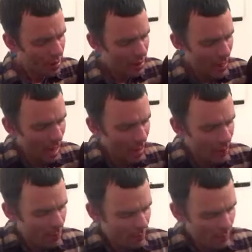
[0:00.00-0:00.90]

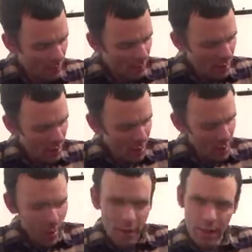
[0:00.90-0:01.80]
tap
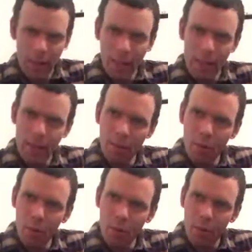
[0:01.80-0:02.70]
the
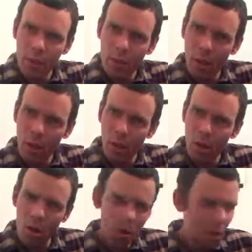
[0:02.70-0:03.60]
board
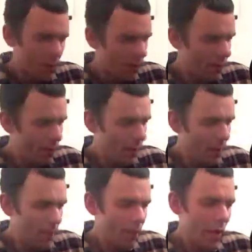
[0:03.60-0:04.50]
along
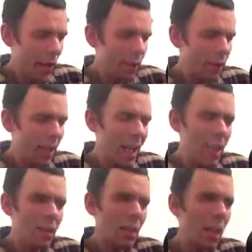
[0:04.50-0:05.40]

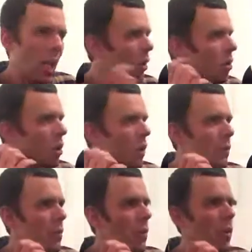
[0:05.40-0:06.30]
and look,
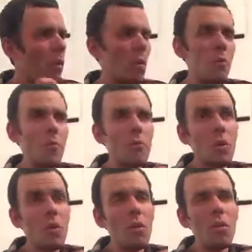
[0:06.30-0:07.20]
or
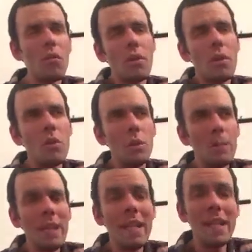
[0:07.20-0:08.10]
not look,
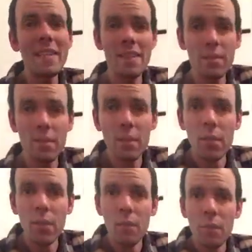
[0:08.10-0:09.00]
but listen
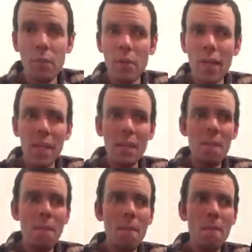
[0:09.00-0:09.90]
for any